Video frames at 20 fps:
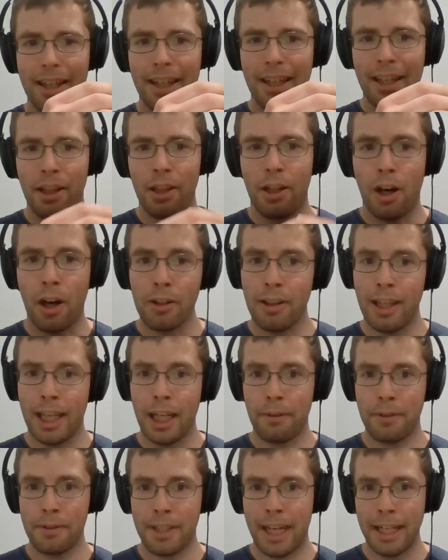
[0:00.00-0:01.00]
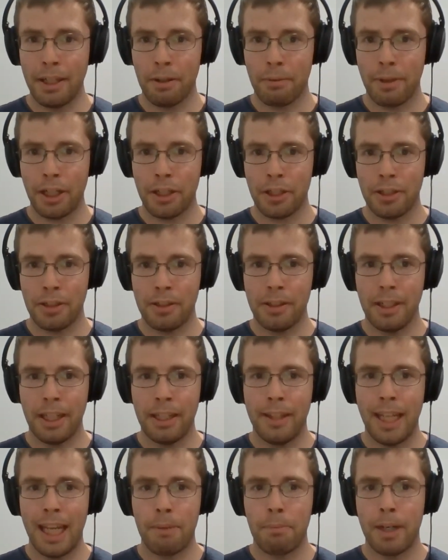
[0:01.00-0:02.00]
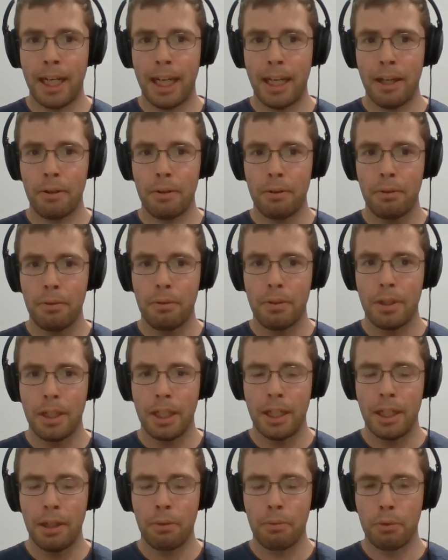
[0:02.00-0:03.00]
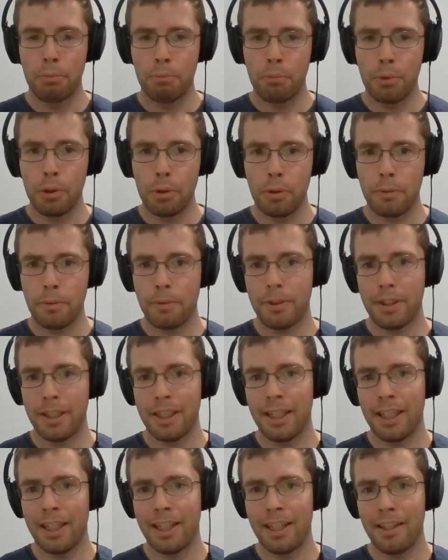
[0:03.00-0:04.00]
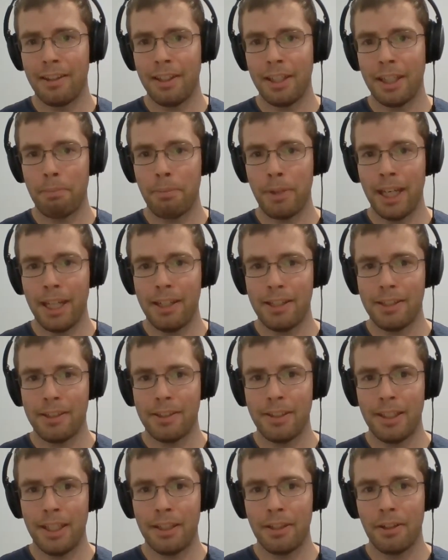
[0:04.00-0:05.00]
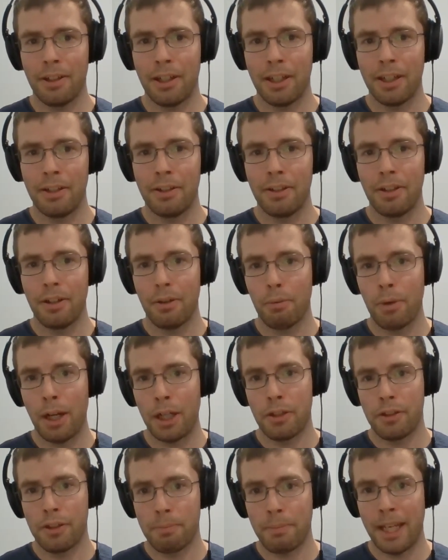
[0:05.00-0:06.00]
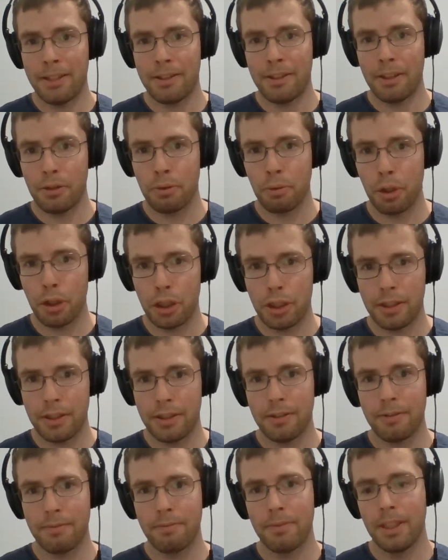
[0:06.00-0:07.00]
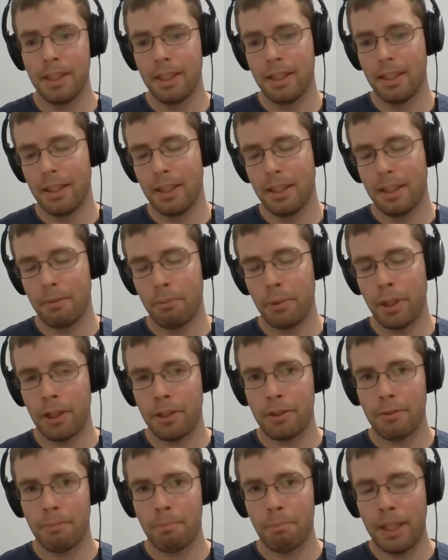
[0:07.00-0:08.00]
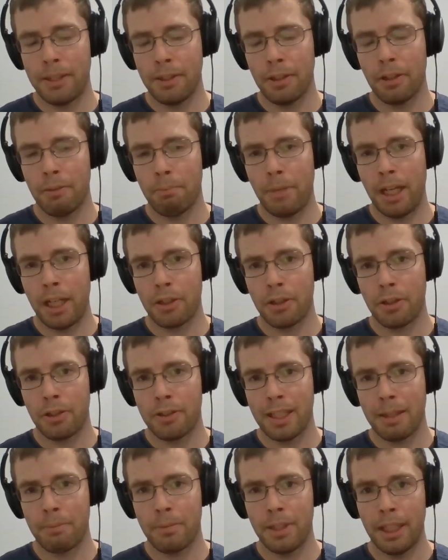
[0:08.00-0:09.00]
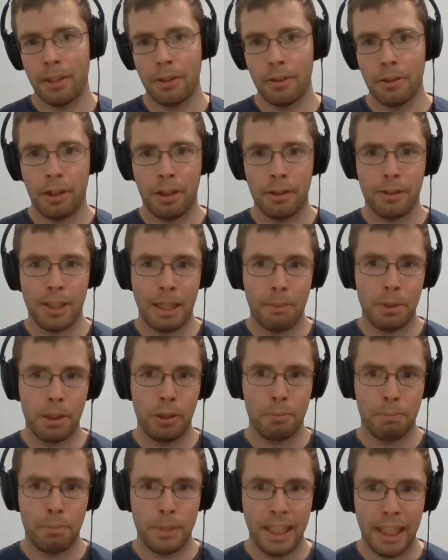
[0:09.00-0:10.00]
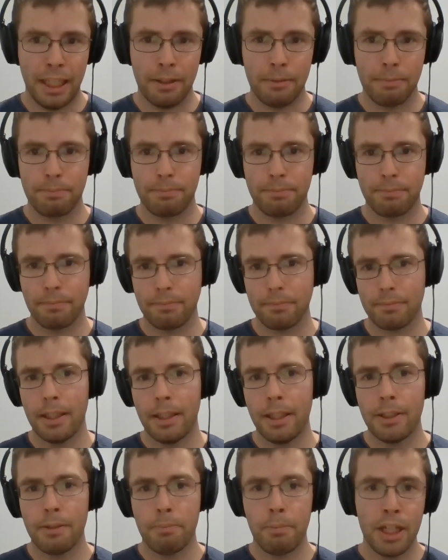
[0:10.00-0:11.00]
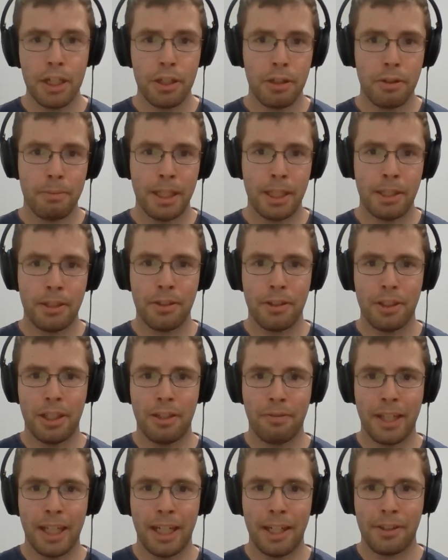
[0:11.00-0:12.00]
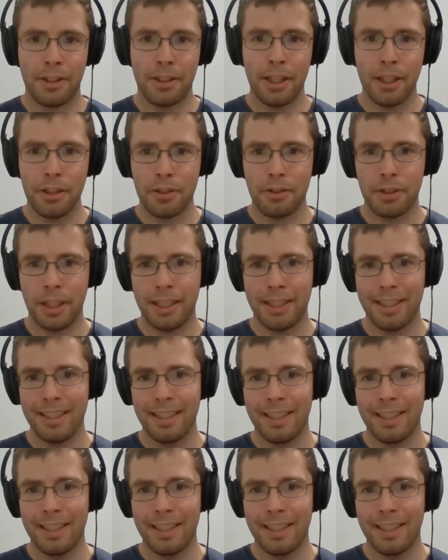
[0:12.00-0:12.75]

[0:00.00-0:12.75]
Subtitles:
along line of sight direction and thereby remove the dependency on Redshift-Space distortions. We're basically going to measure something called WP. This measurement of galaxy clustering